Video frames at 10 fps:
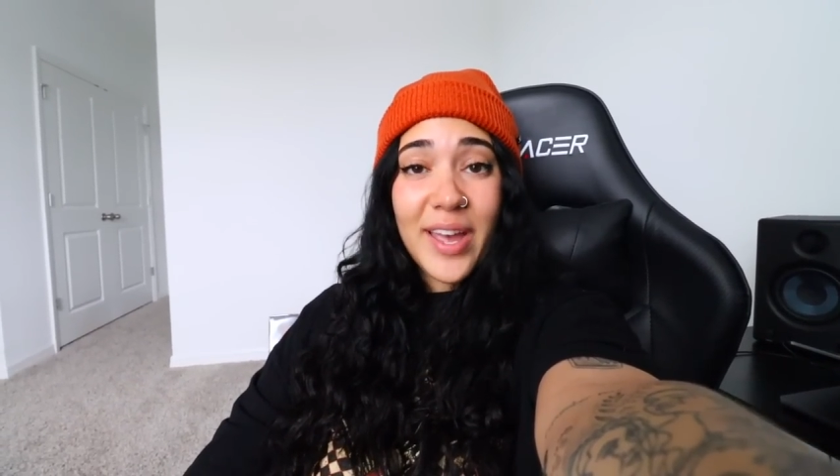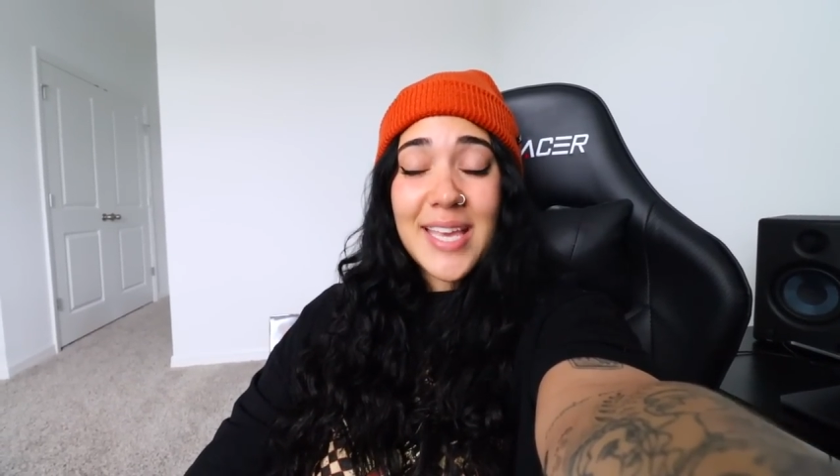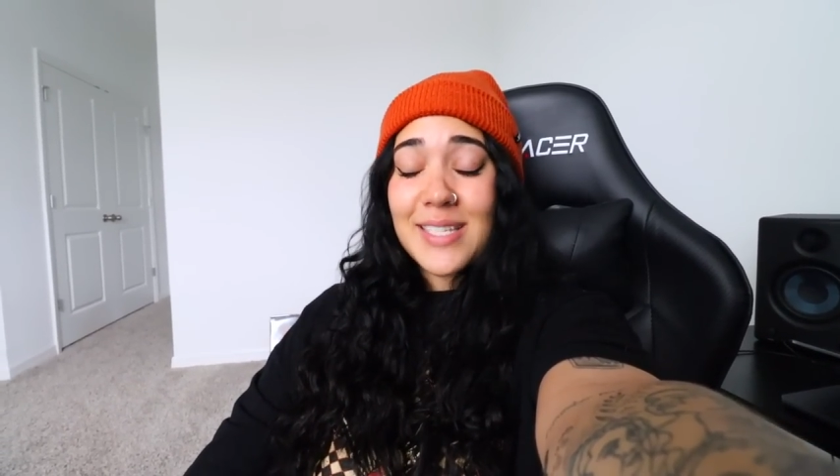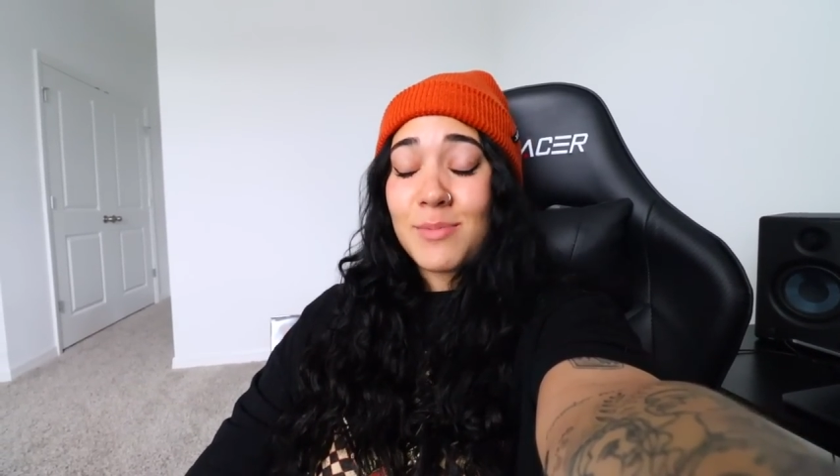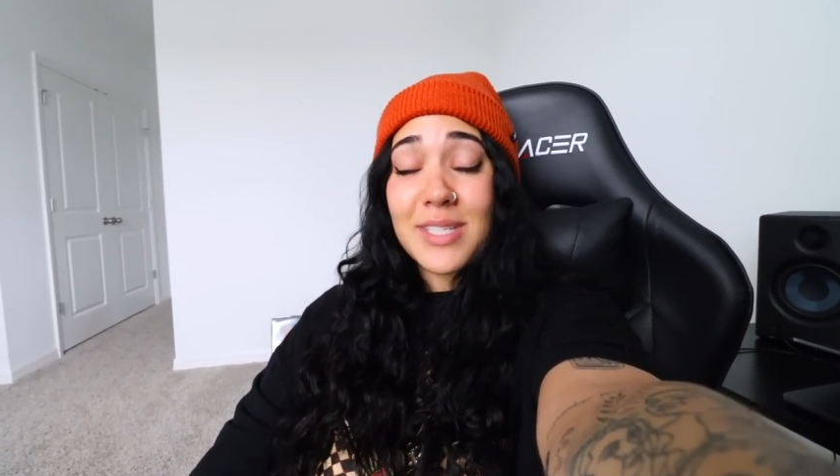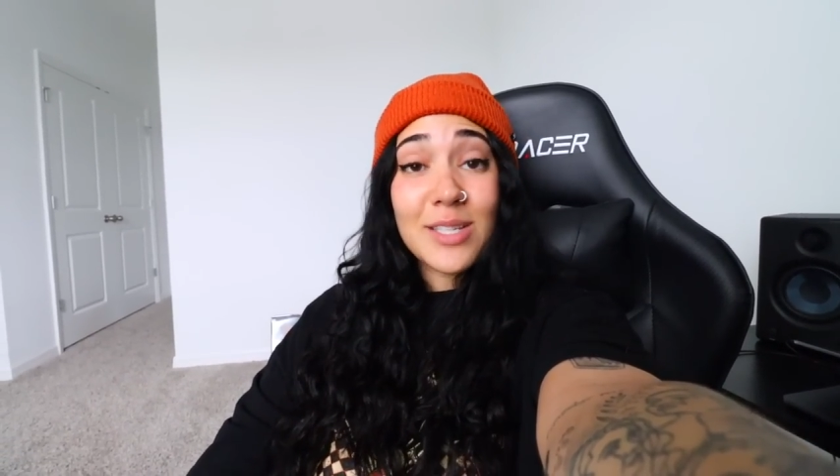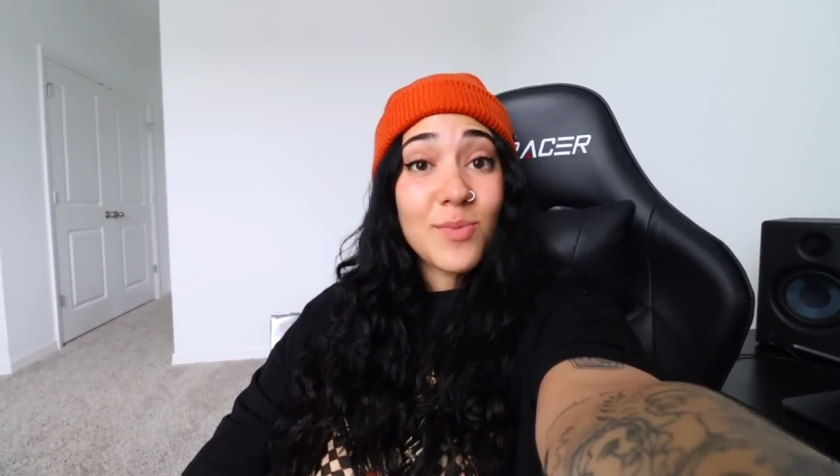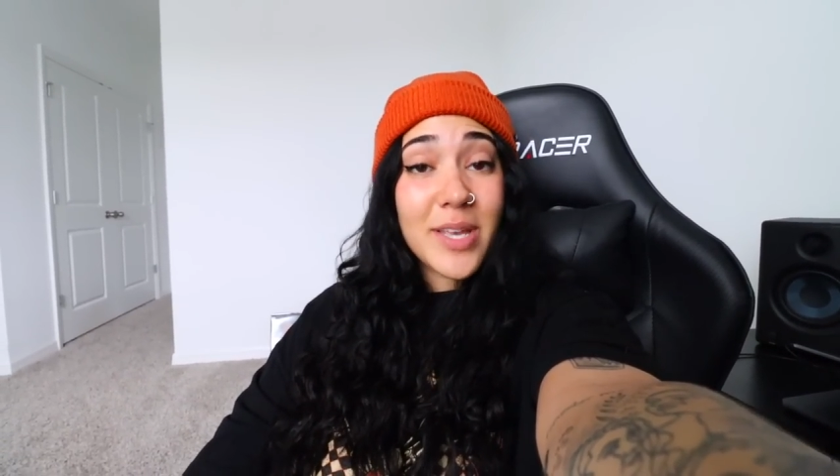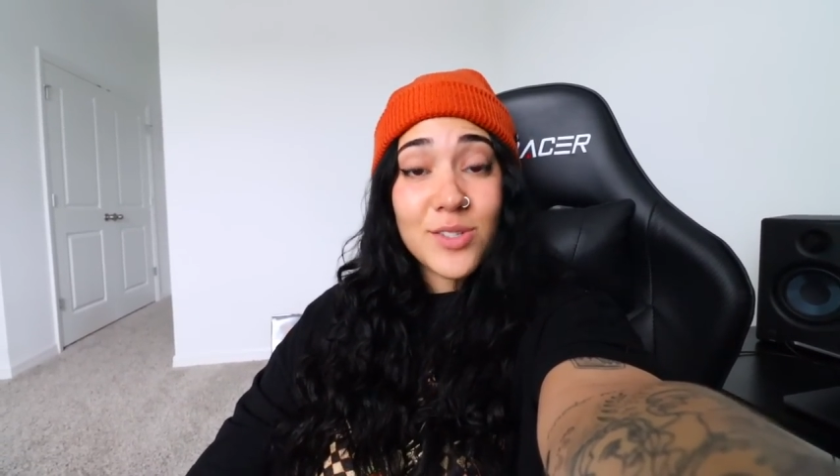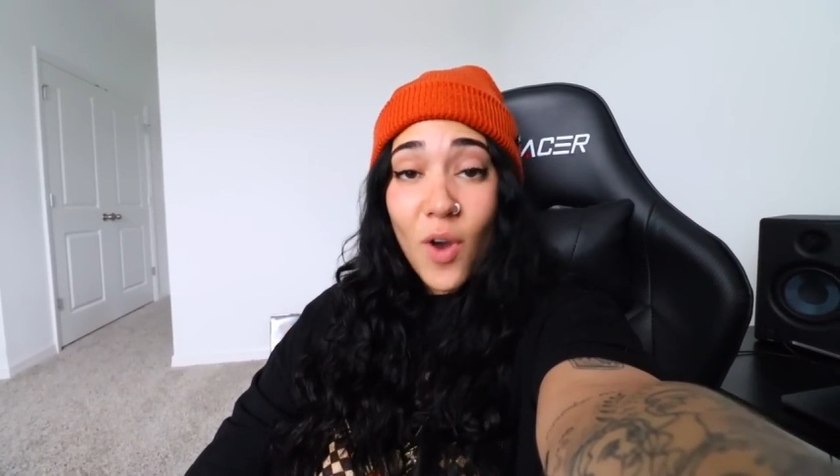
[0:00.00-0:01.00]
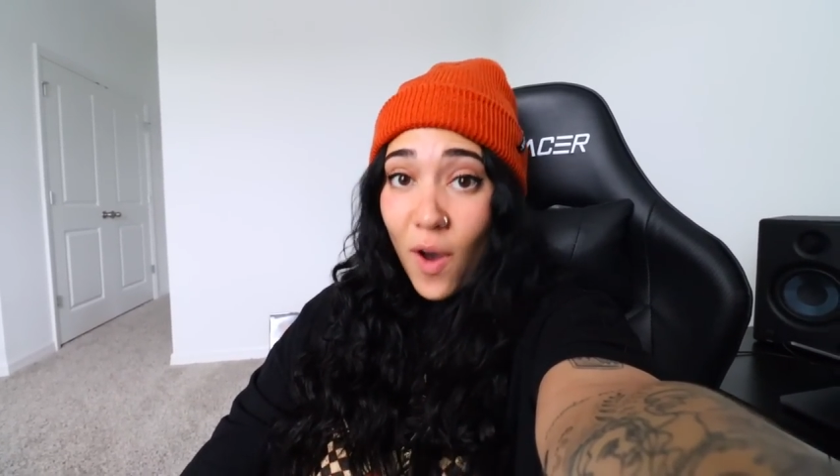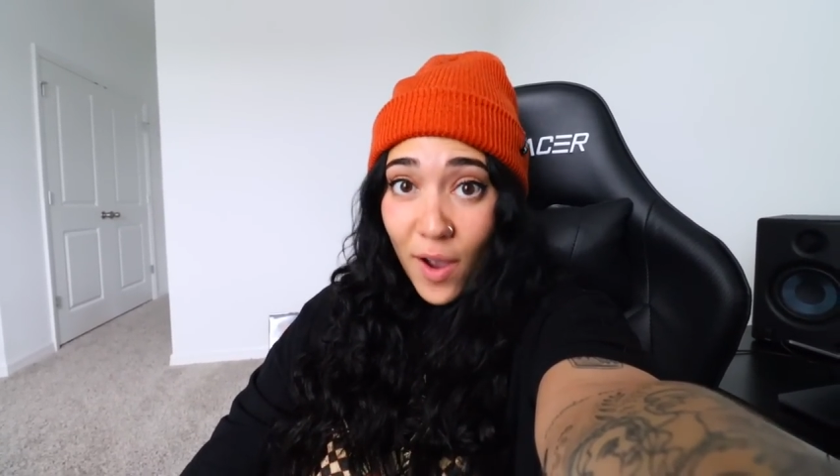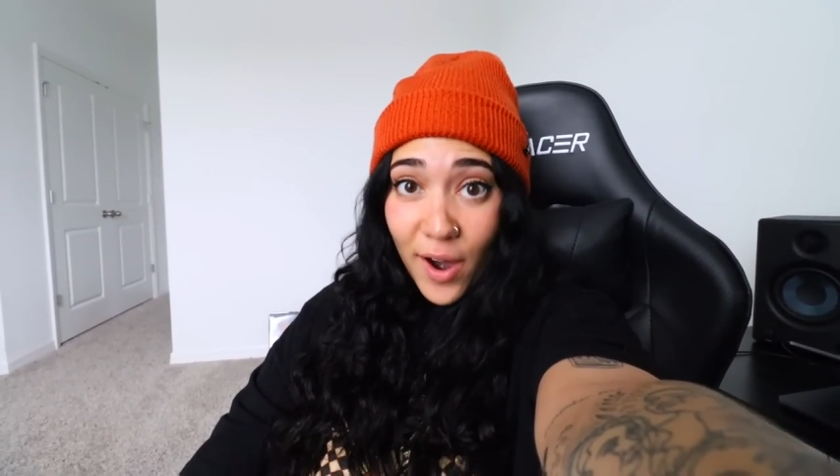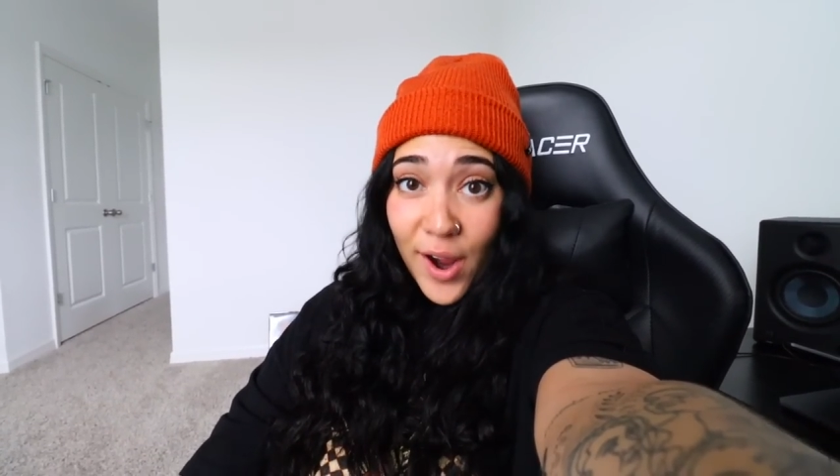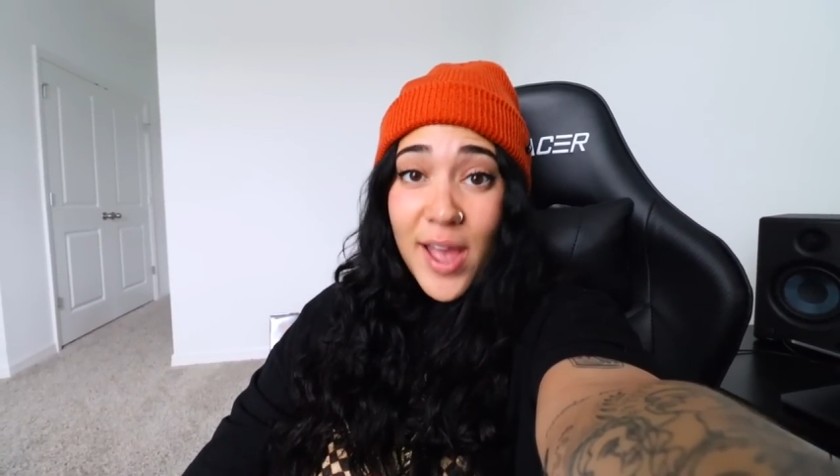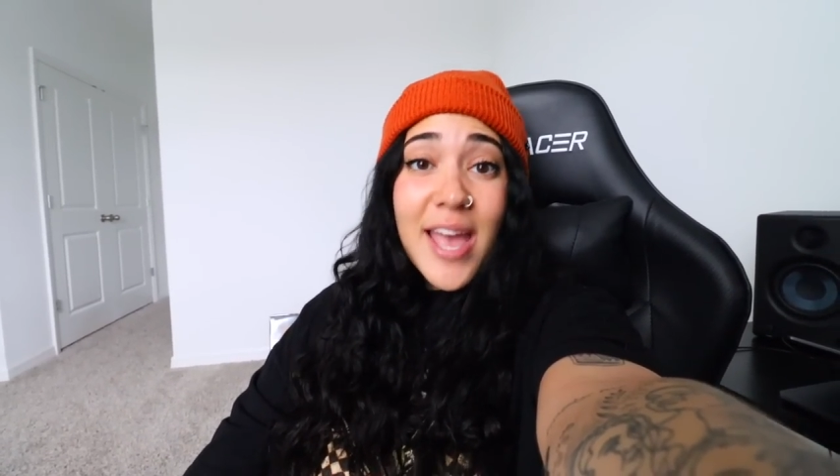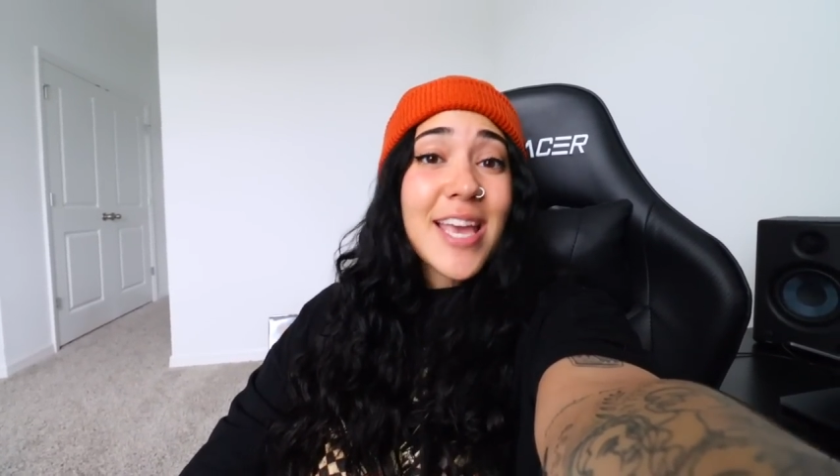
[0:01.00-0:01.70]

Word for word: he's obsessed with his car.